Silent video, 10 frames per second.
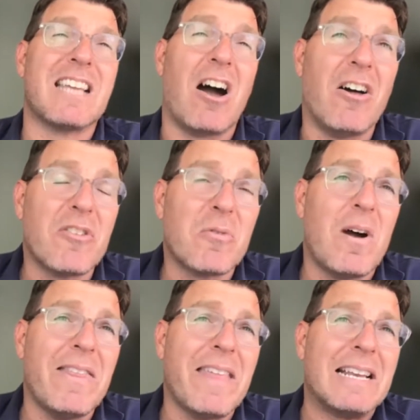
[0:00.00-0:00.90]
The other
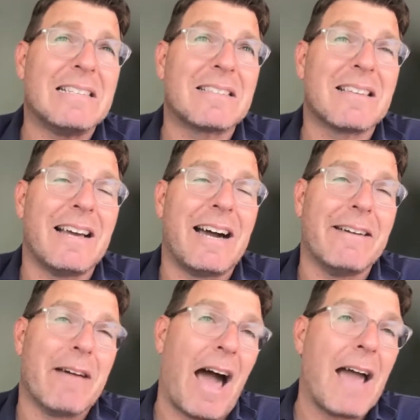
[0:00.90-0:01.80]
one that is,
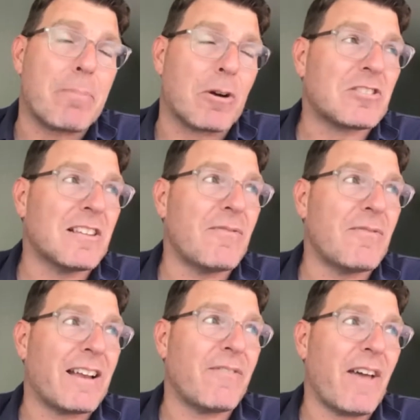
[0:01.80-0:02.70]
I personally
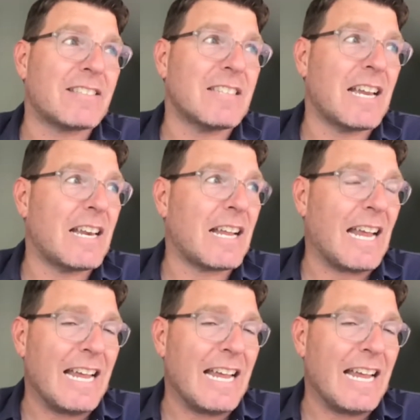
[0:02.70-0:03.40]
find fascinating